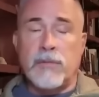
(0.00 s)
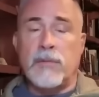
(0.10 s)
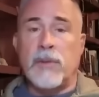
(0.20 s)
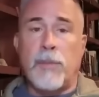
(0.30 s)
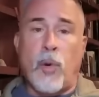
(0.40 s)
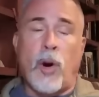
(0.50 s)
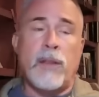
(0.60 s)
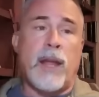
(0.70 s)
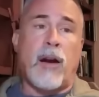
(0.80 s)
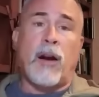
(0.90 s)
the port
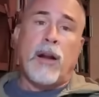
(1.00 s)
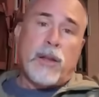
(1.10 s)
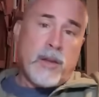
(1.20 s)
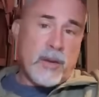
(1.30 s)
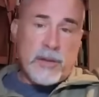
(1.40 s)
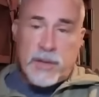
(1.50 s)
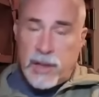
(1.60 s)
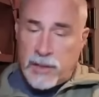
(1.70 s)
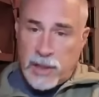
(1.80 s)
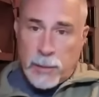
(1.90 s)
there. You can see
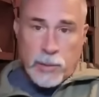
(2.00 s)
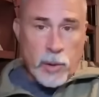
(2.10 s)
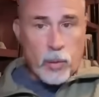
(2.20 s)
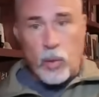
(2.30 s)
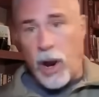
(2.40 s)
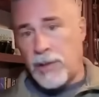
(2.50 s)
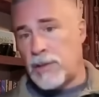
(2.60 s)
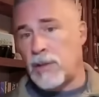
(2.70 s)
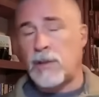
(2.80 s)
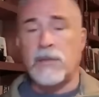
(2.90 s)
ships with
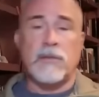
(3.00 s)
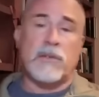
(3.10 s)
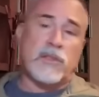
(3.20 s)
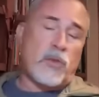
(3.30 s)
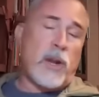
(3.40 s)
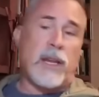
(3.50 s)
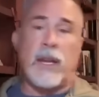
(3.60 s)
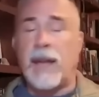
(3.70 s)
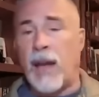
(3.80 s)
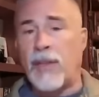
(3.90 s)
rust
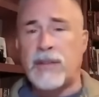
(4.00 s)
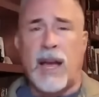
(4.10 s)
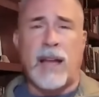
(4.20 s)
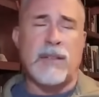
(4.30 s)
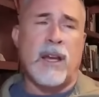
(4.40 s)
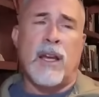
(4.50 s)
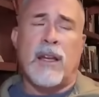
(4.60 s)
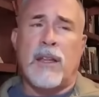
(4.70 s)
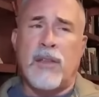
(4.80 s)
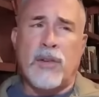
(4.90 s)
streaking down the sides.
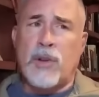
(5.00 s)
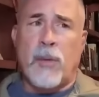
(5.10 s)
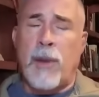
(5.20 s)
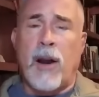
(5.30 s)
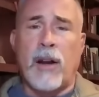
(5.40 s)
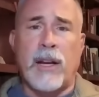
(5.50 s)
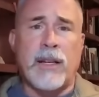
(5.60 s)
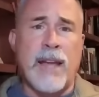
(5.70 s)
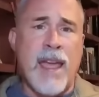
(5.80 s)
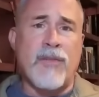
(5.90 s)
Those are
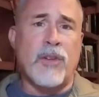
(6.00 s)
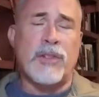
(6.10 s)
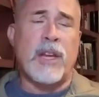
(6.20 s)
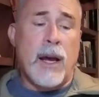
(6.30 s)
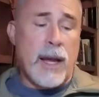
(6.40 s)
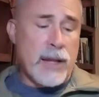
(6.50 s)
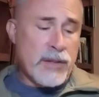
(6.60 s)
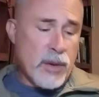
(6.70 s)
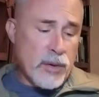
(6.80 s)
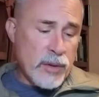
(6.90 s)
American naval ships. And
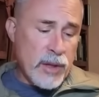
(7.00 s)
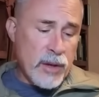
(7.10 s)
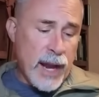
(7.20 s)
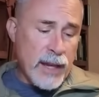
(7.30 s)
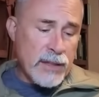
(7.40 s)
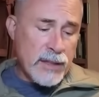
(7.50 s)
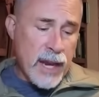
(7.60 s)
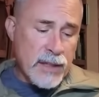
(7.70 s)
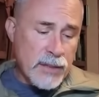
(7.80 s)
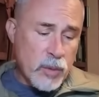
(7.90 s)
so the United
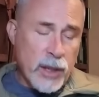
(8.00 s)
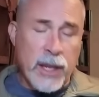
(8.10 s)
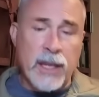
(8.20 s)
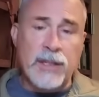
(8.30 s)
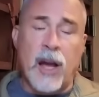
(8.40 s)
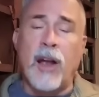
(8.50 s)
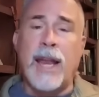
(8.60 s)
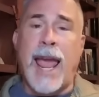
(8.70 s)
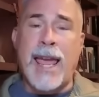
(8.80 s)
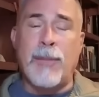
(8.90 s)
States really is
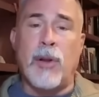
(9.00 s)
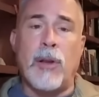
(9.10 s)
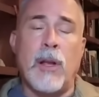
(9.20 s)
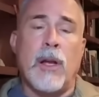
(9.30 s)
unable